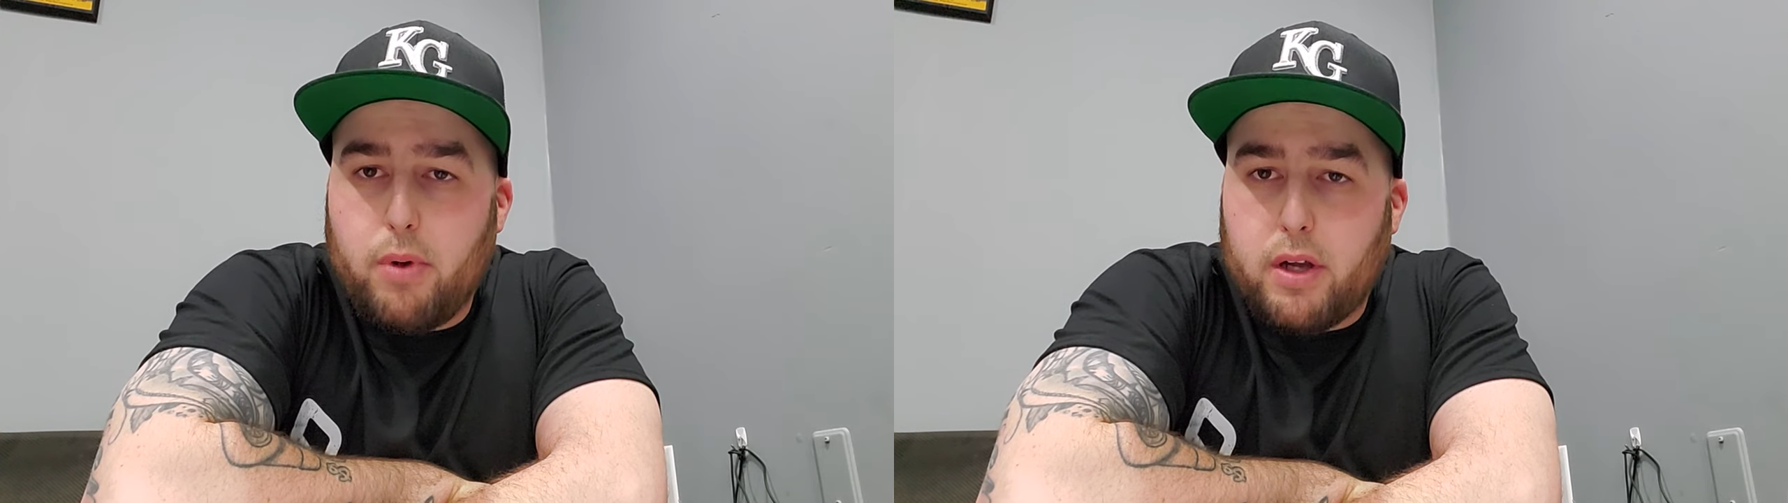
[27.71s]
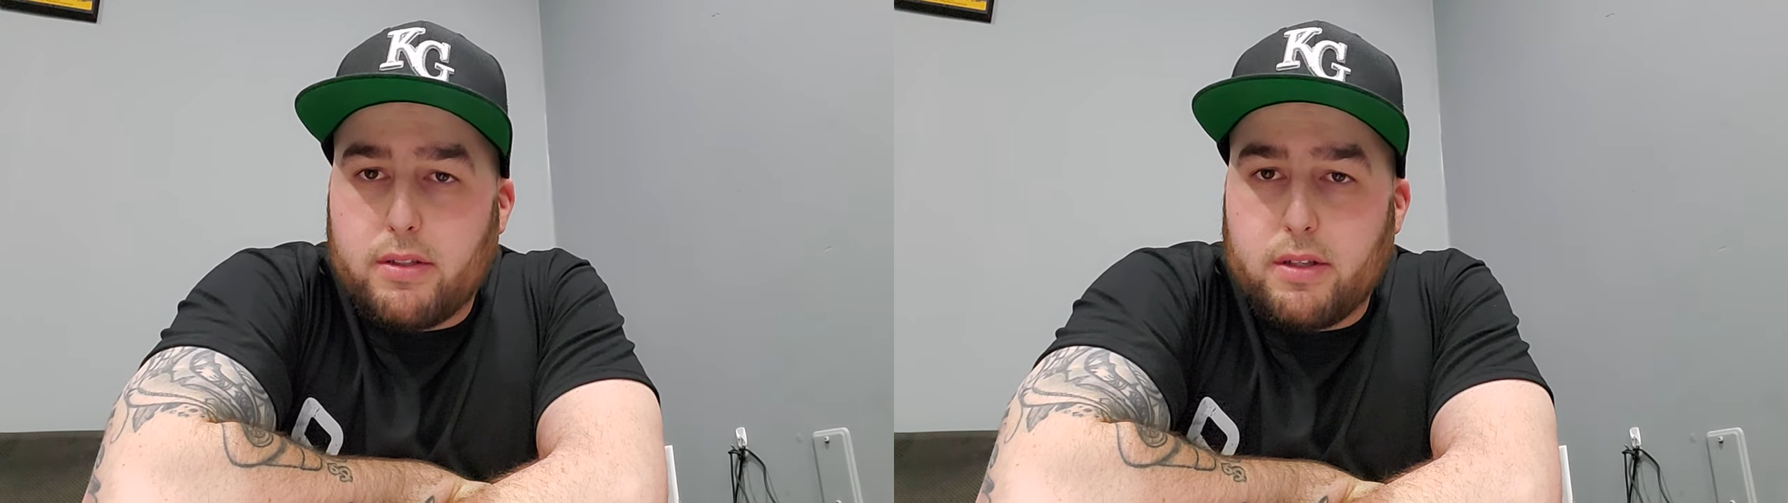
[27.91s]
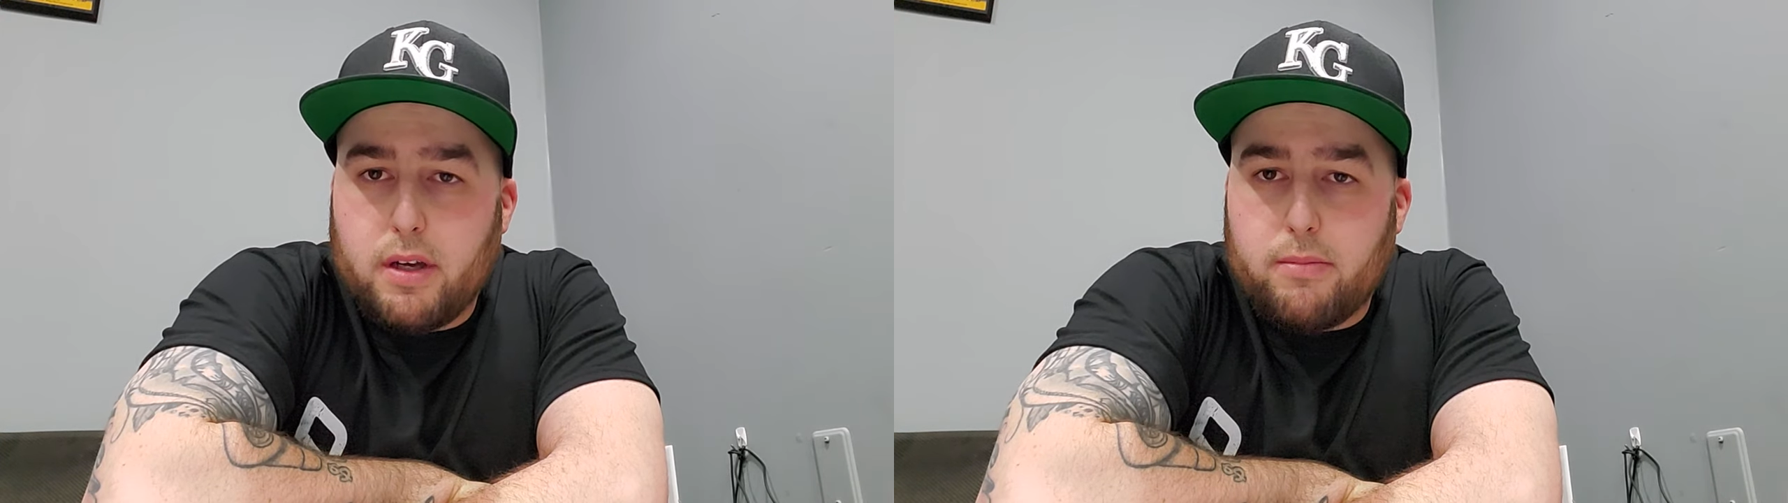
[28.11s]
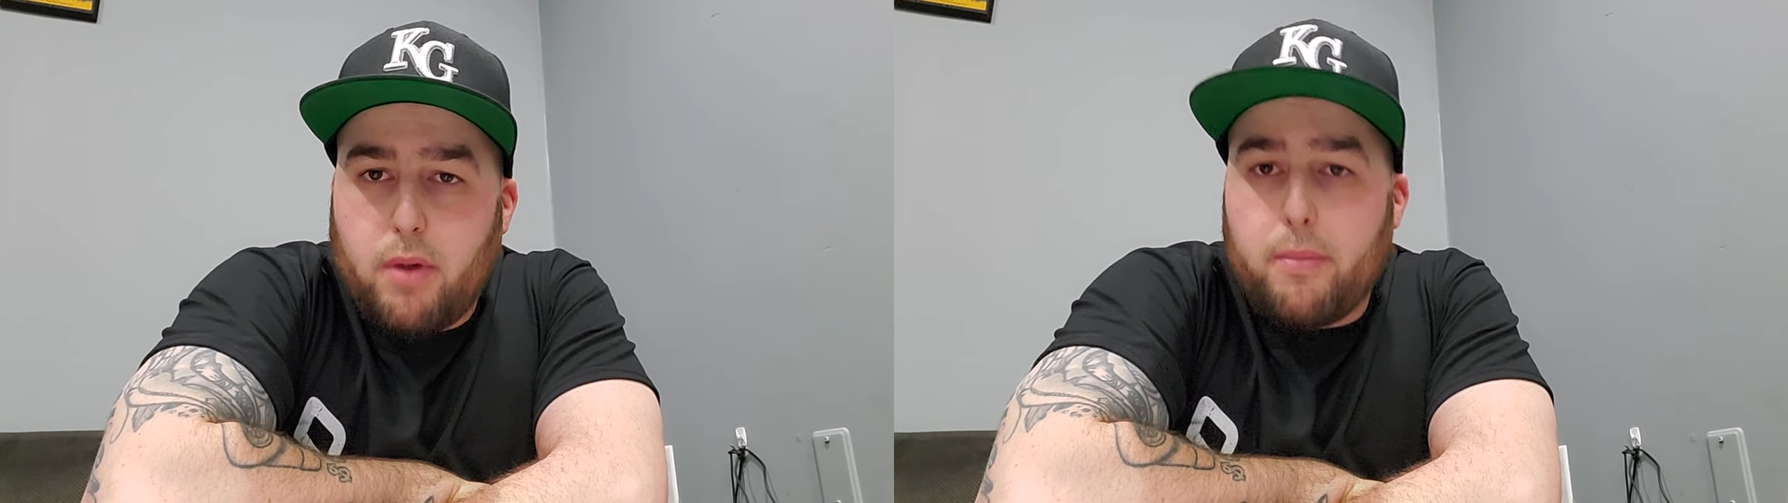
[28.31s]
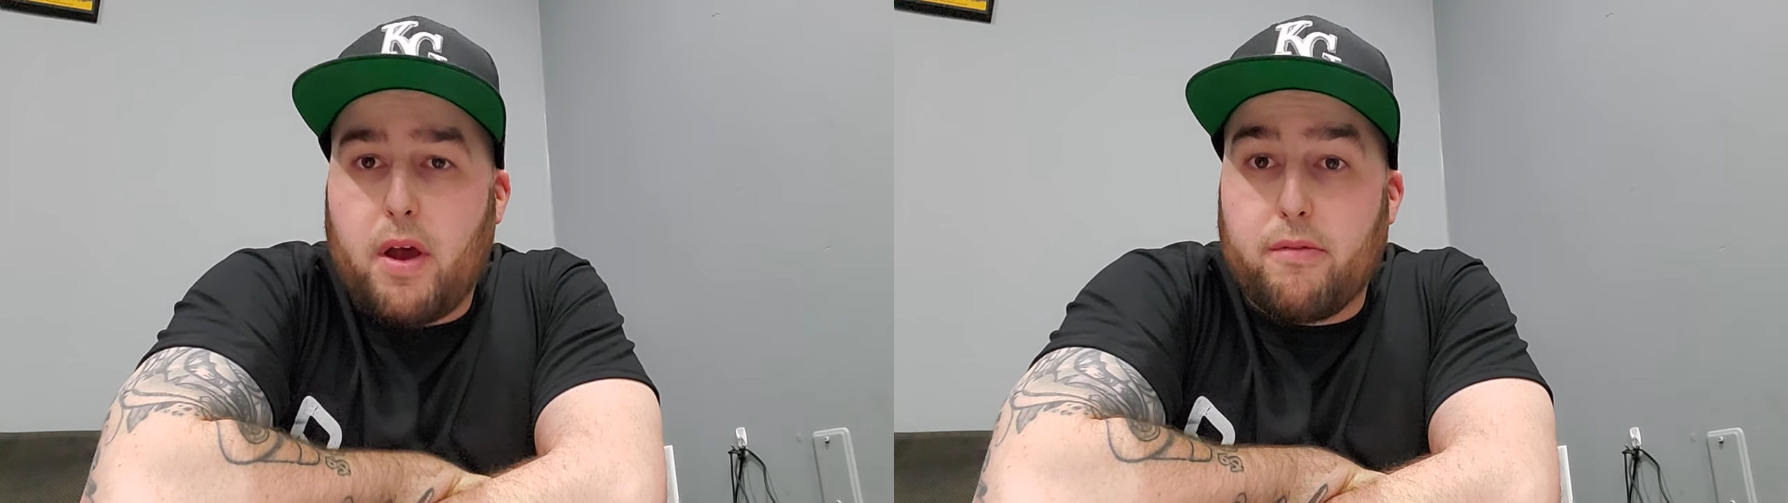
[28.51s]
but um,
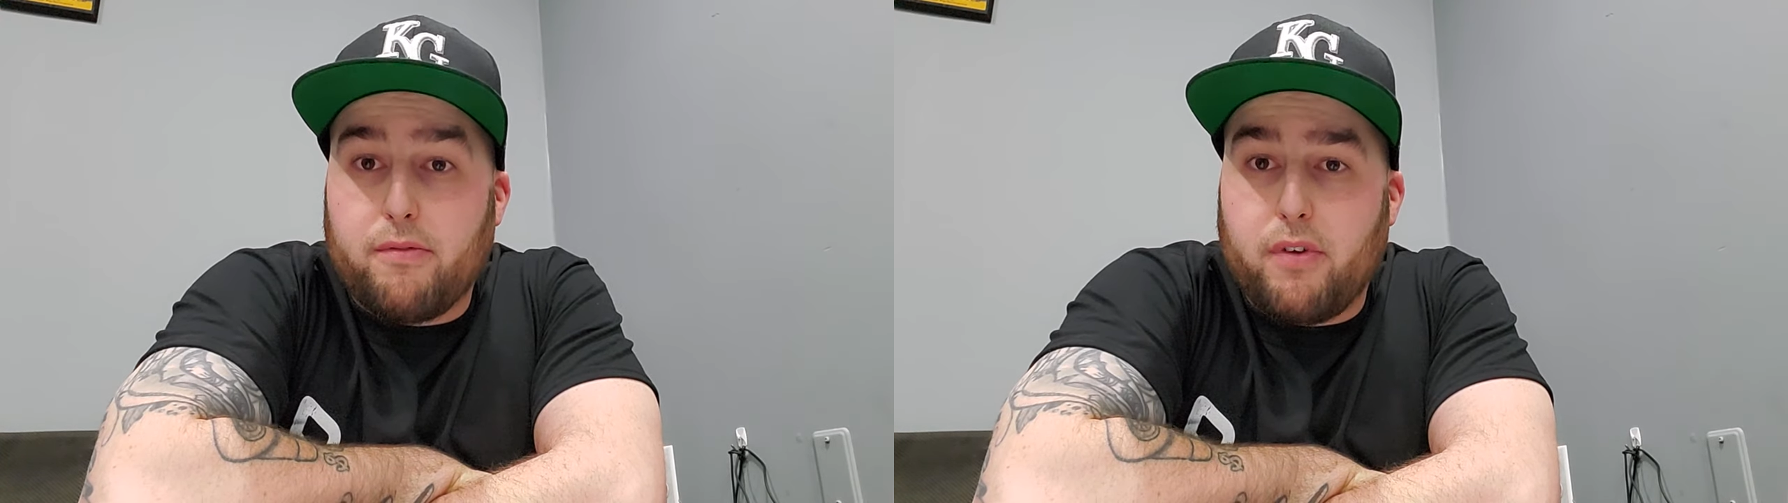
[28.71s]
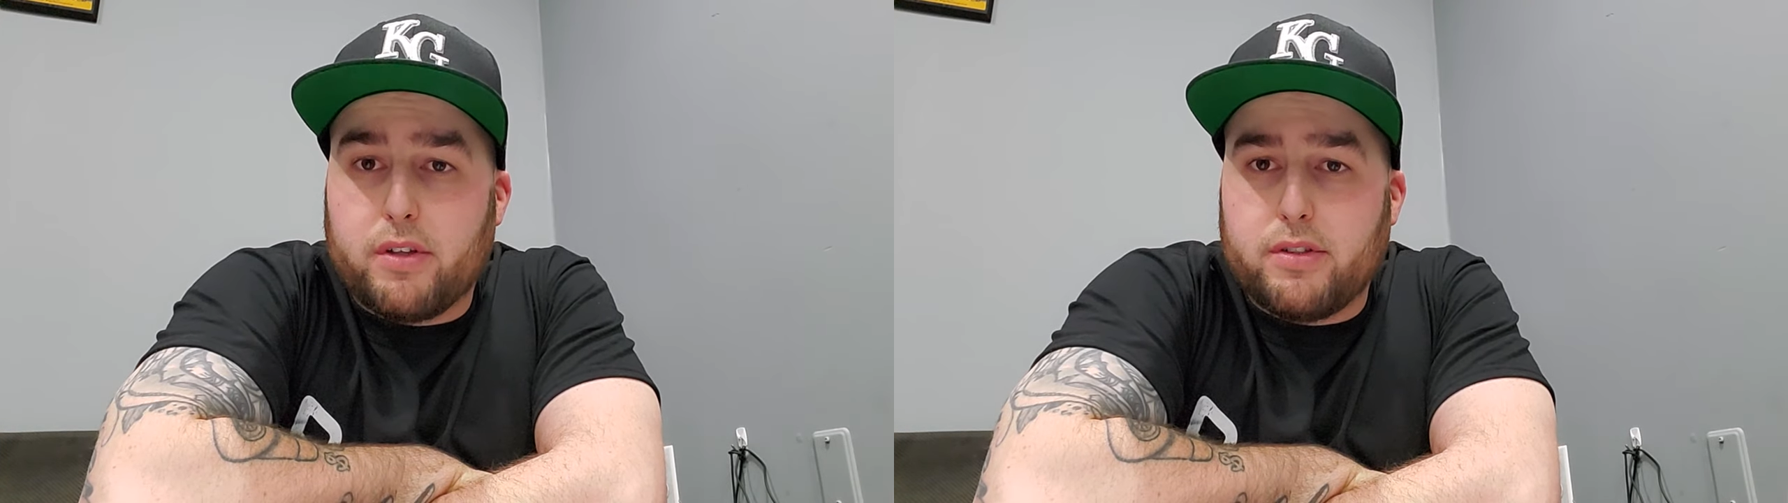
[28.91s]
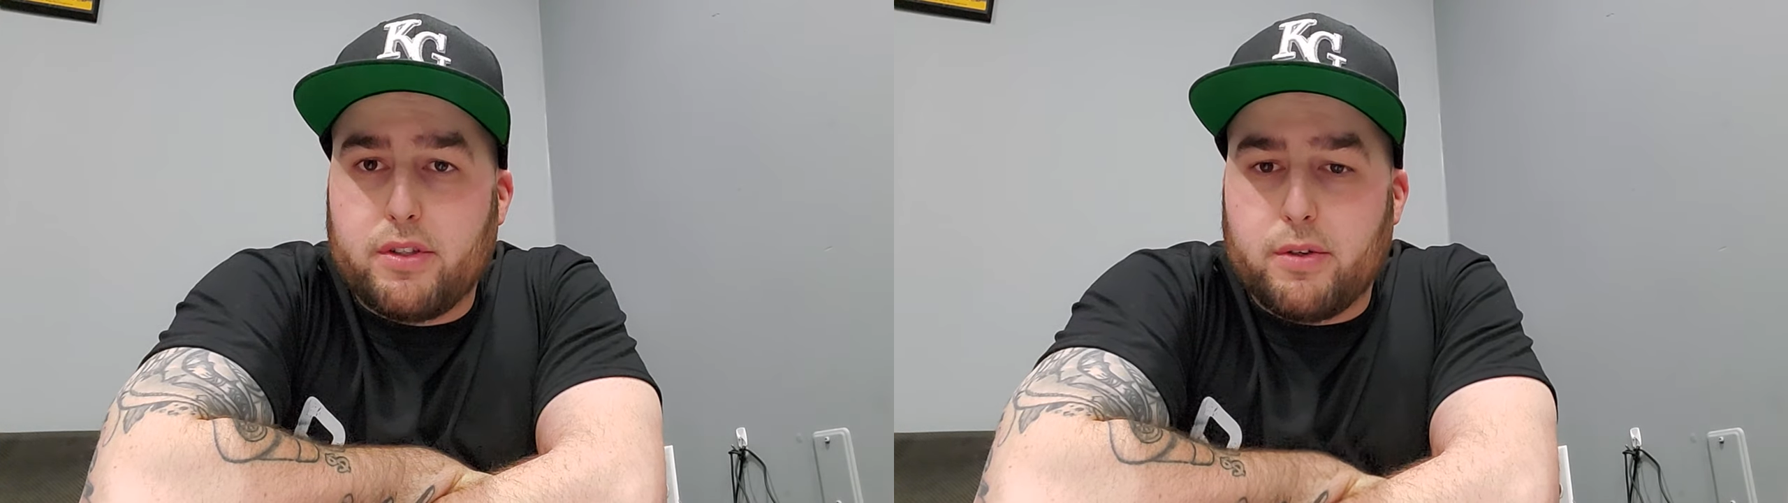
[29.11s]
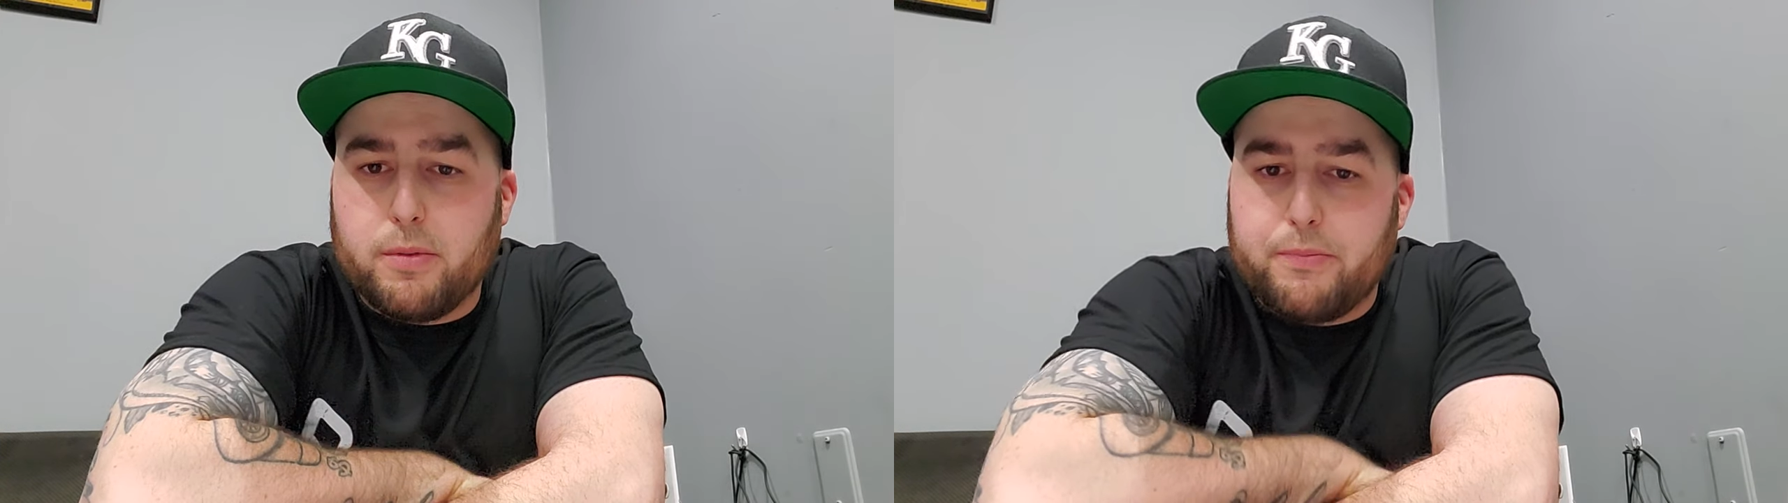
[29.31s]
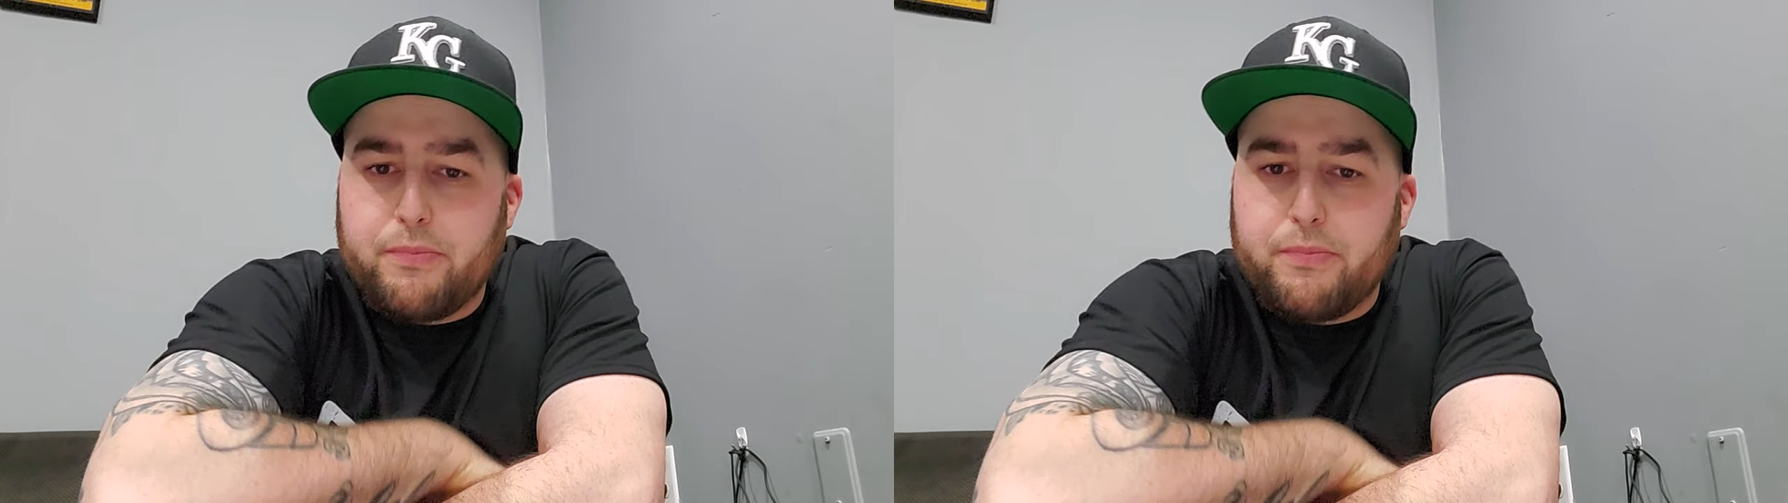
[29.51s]
I'm having fun too.